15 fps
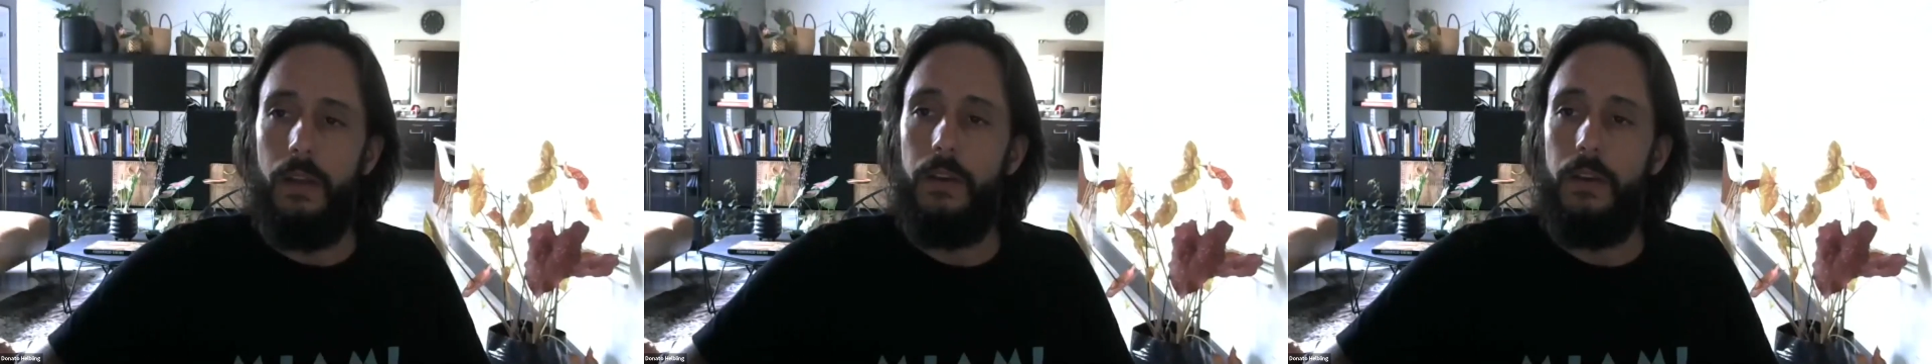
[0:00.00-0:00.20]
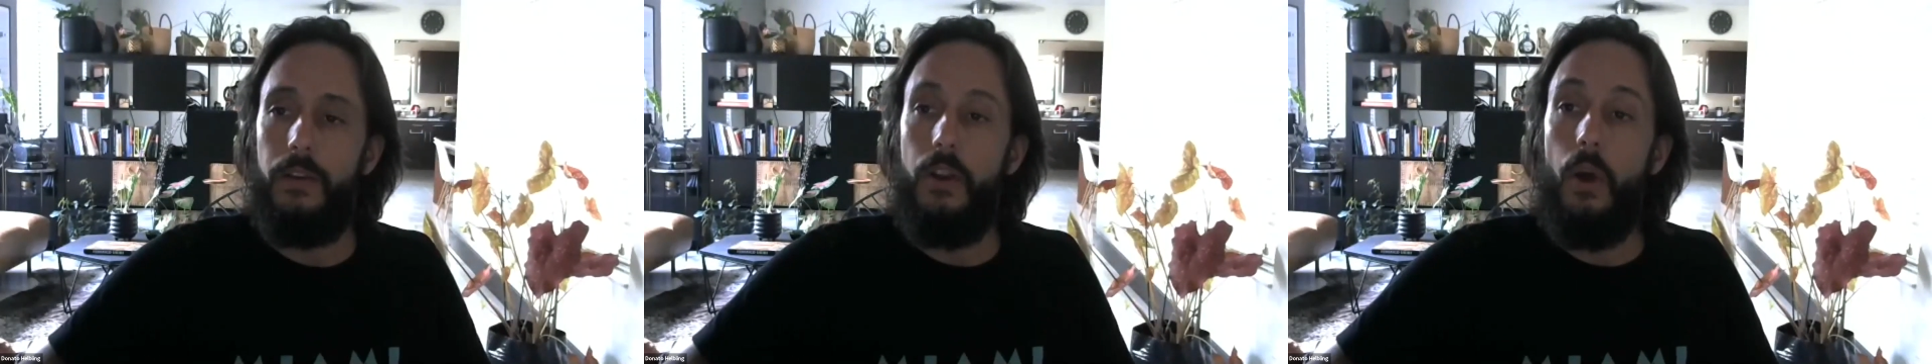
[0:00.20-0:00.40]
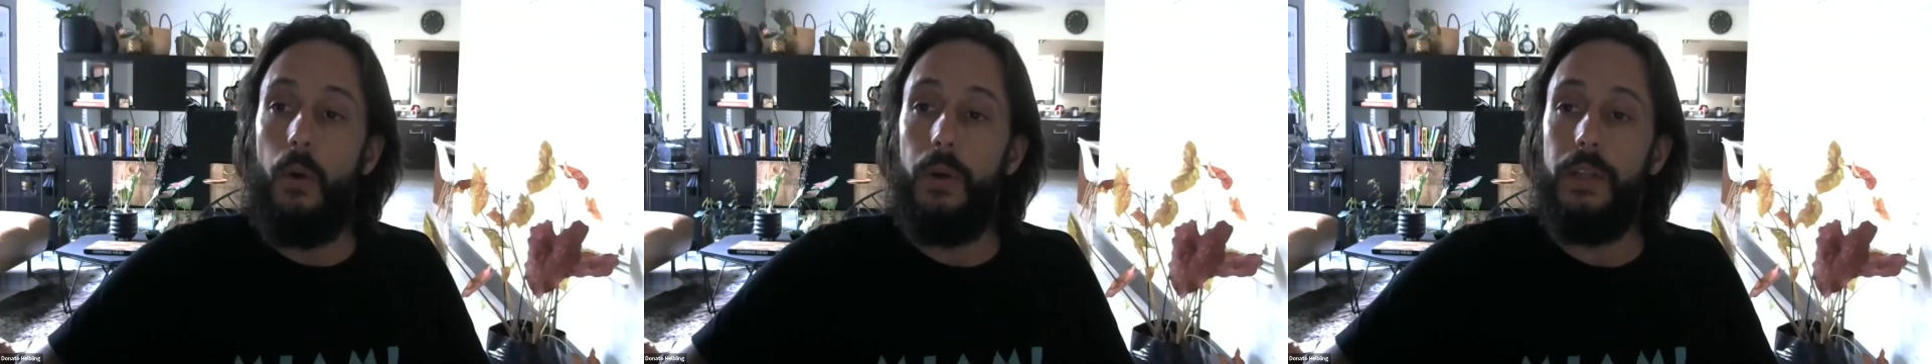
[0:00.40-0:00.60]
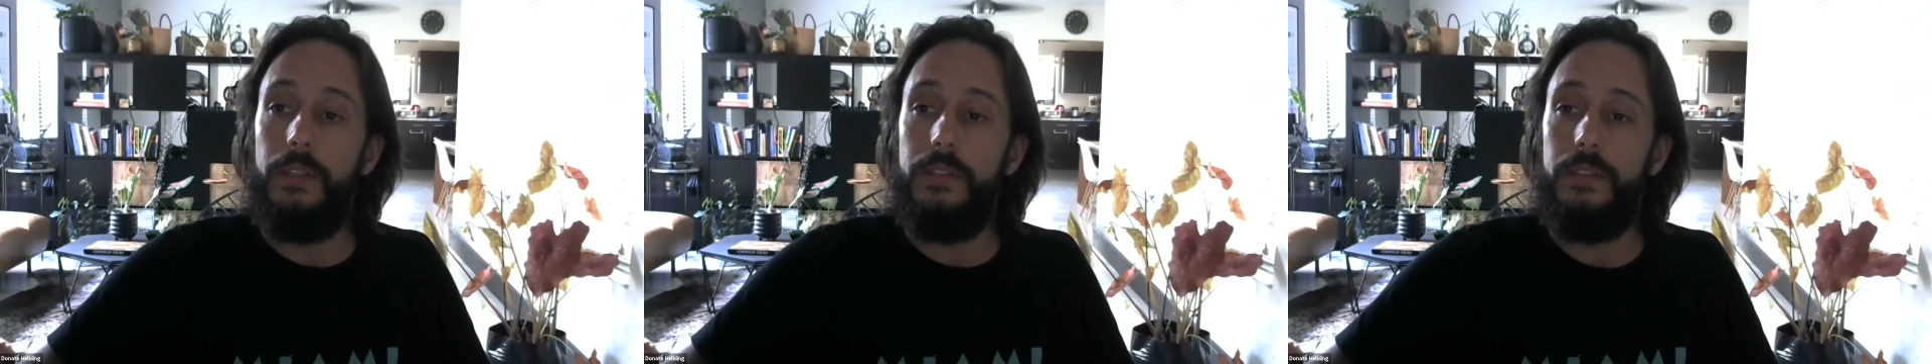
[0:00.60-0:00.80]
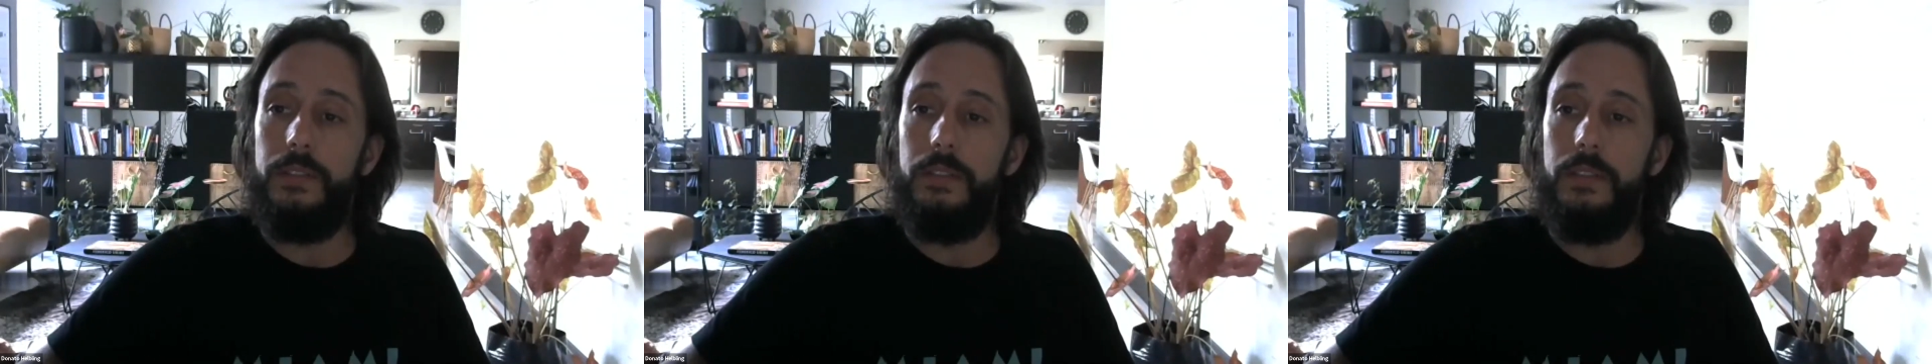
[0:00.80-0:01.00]

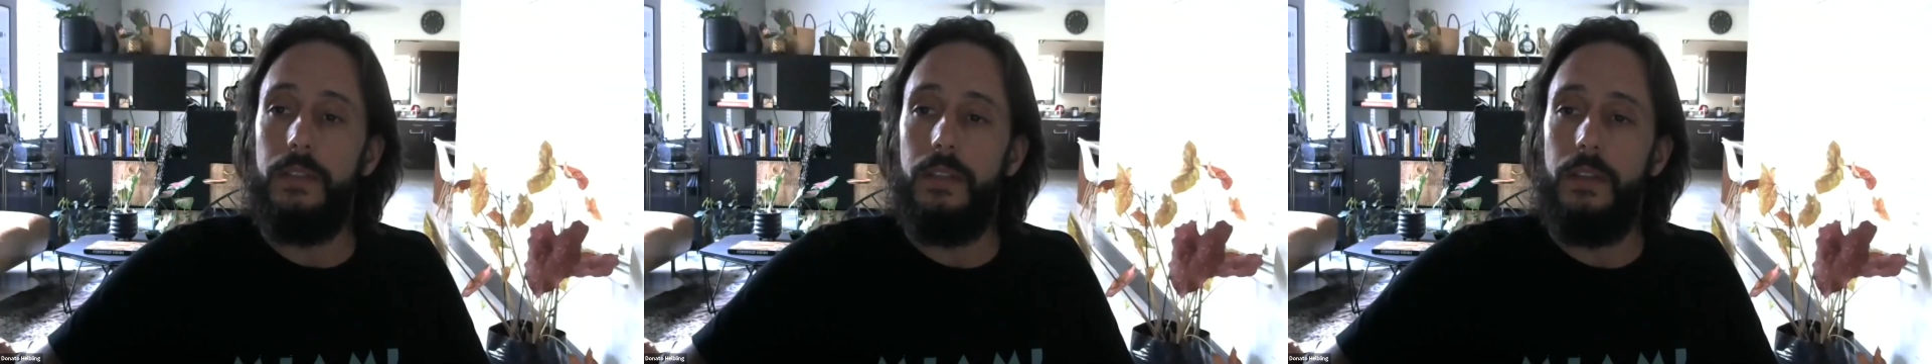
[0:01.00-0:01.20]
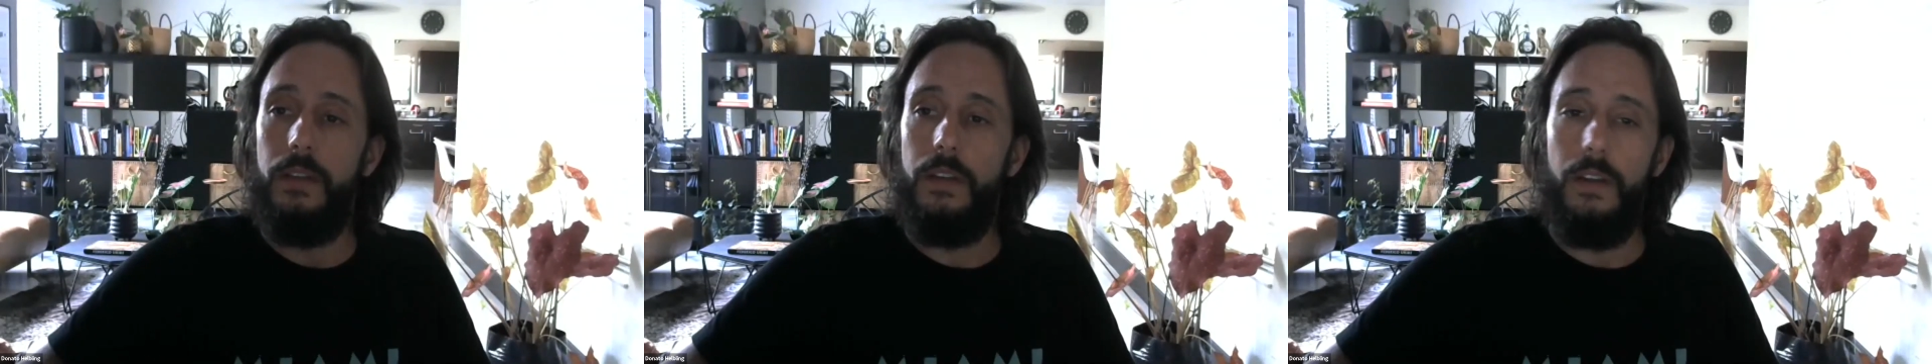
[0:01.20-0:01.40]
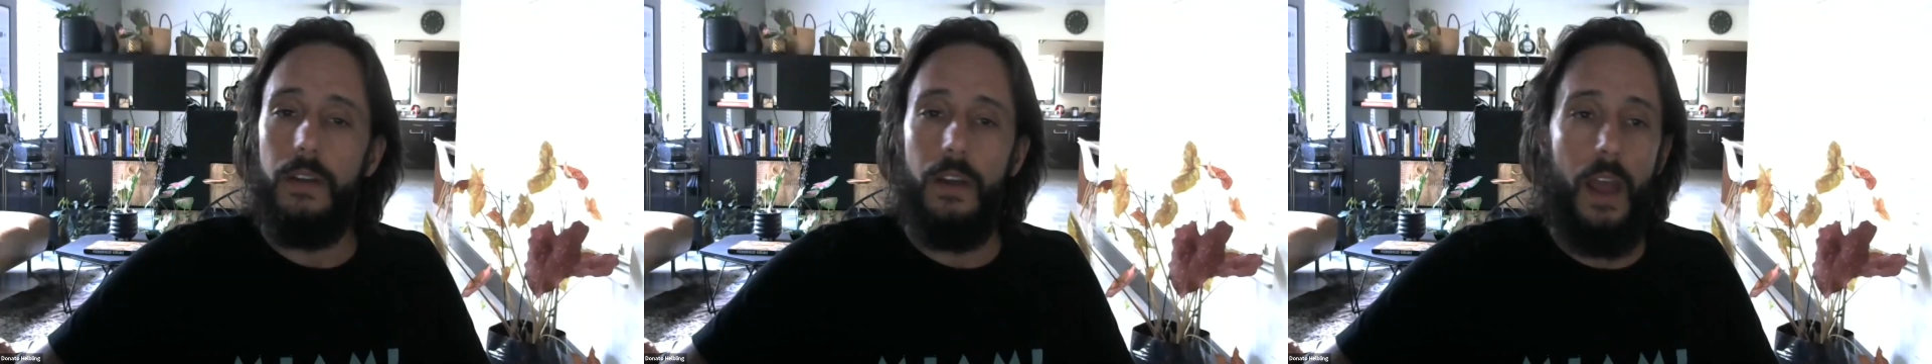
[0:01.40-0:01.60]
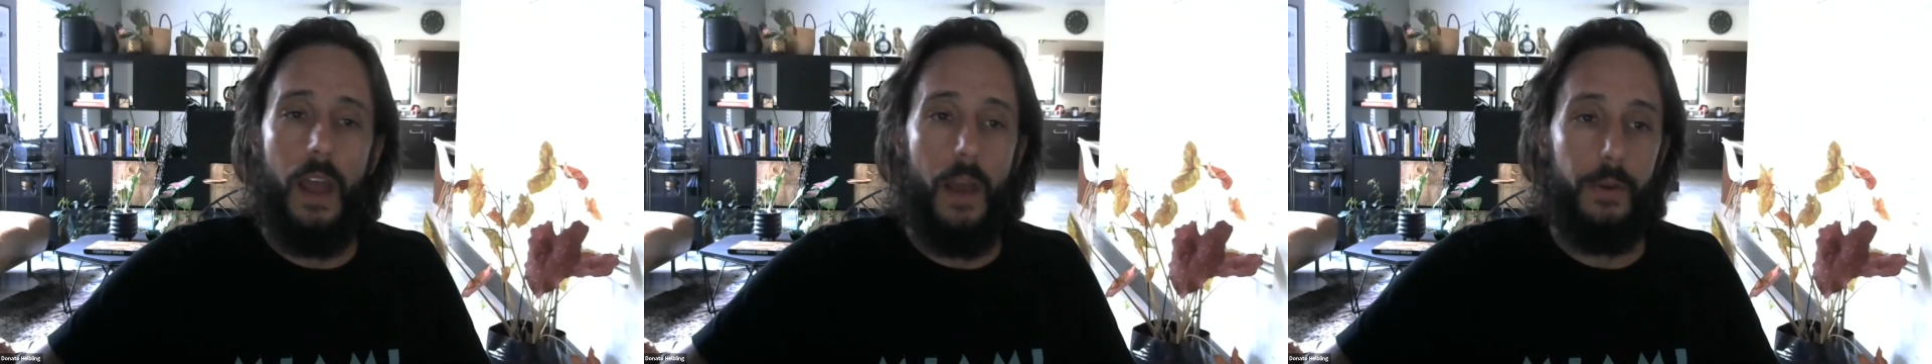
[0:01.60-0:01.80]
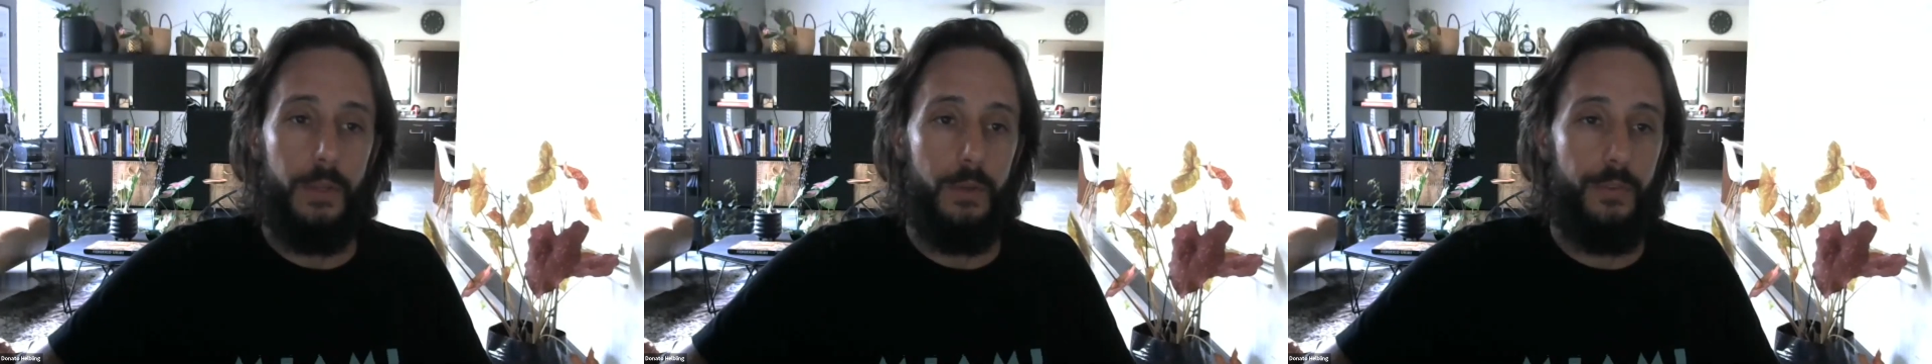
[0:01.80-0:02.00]
Notice
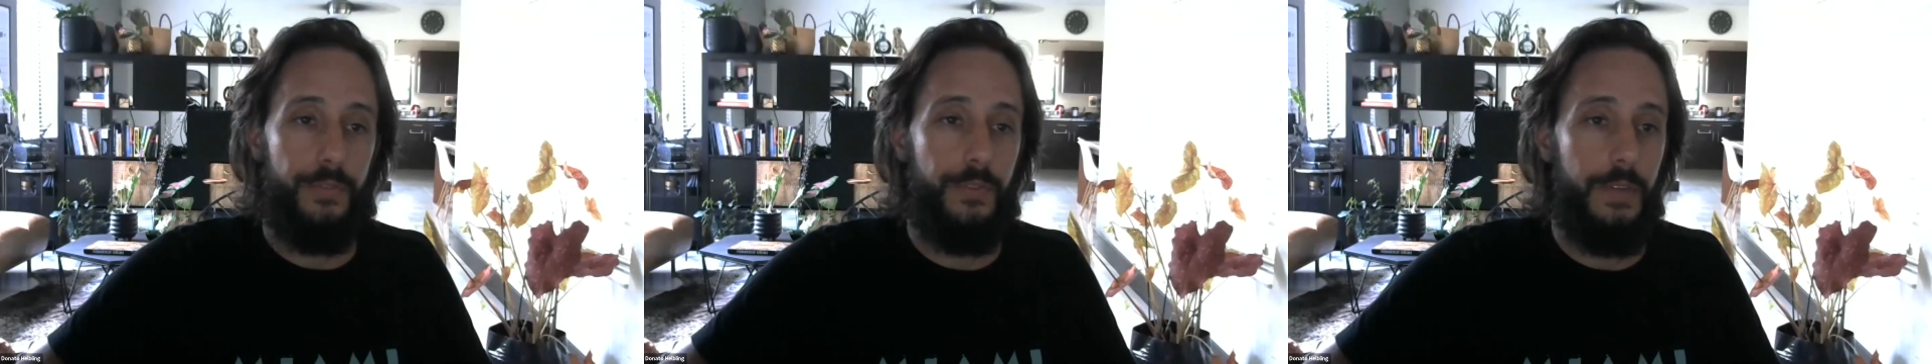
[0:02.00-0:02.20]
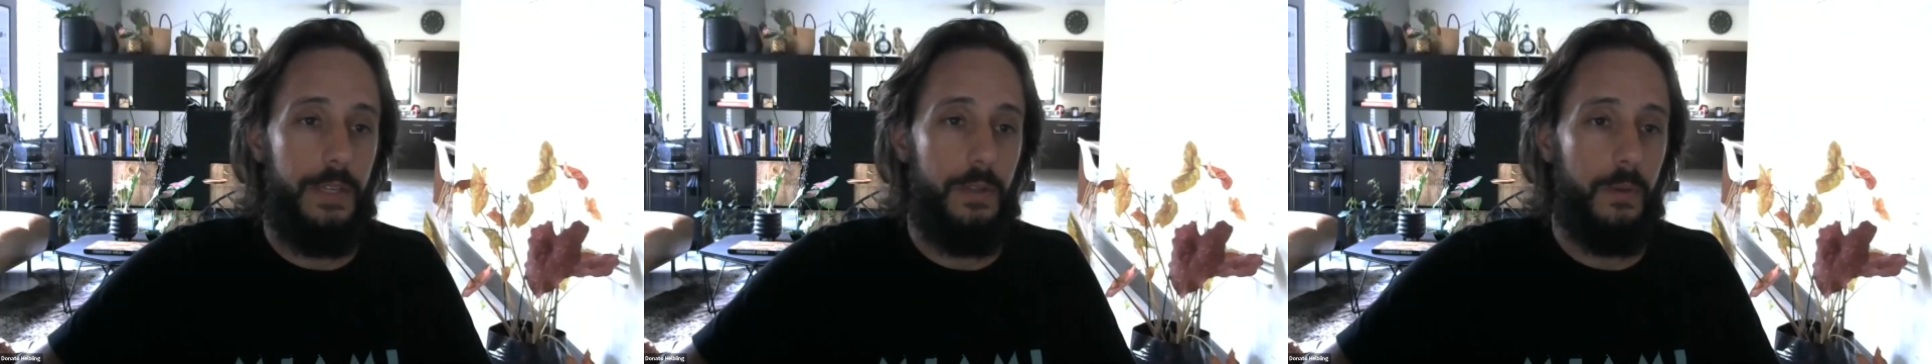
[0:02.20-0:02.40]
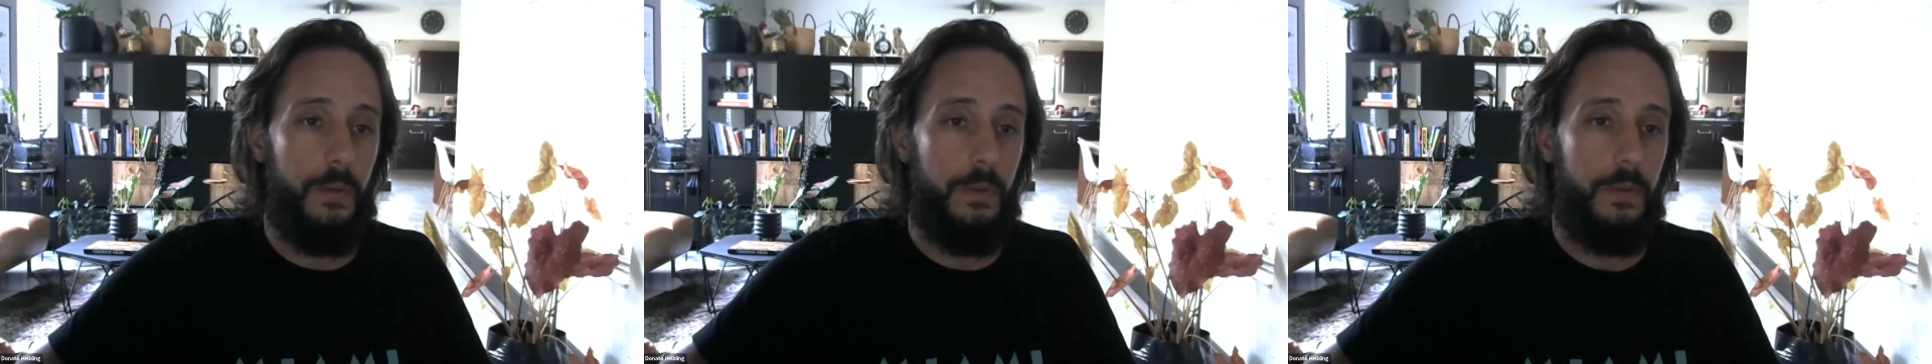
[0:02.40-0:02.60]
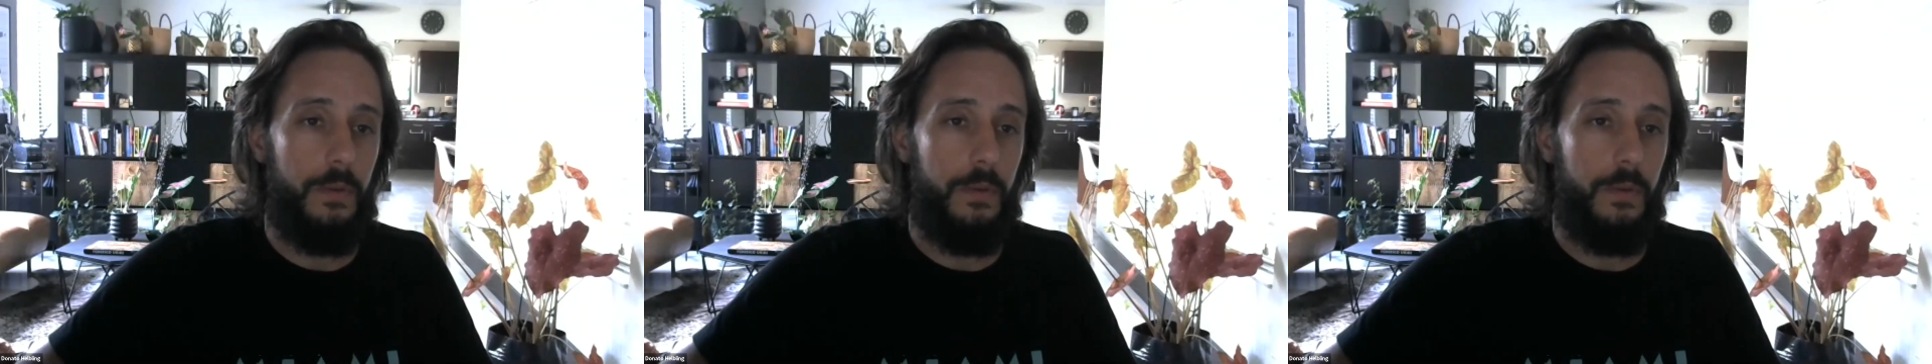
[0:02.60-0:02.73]
how you feel.